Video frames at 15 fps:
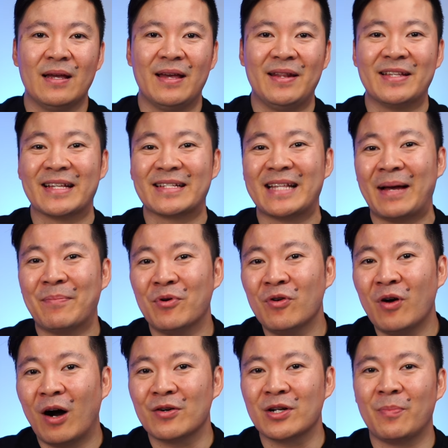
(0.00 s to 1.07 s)
In this
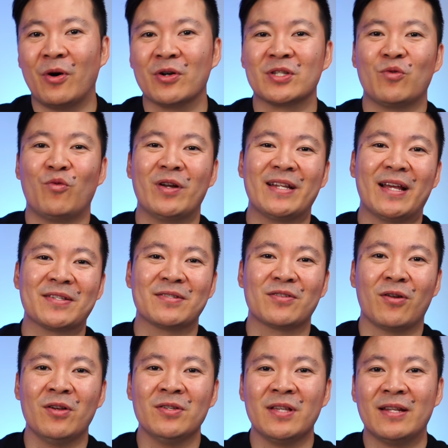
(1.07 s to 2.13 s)
example, I'll deposit
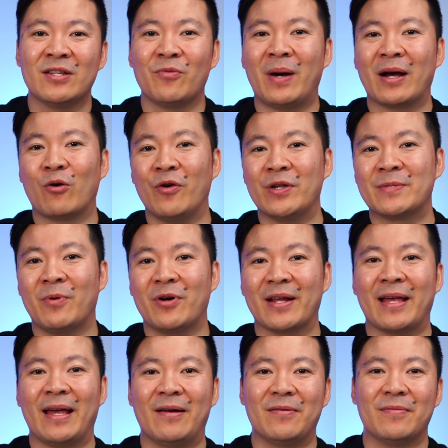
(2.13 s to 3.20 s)
$1,000 into my Coinspot
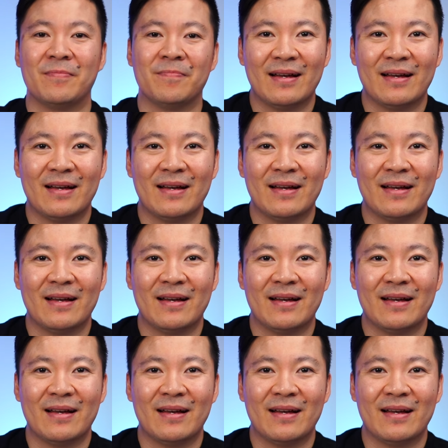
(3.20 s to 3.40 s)
account.